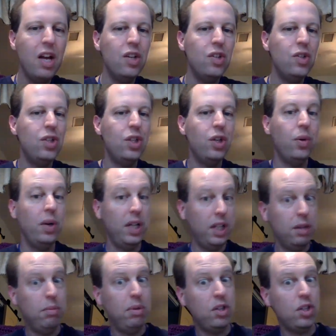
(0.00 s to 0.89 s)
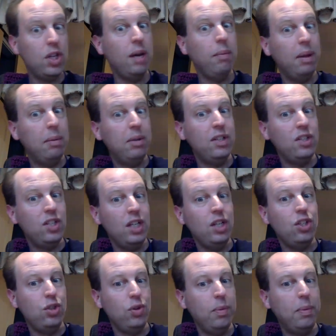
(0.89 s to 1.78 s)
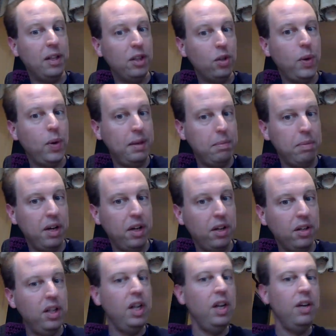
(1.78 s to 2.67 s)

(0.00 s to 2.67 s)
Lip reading: So in the meantime, let me teach you about the white belt.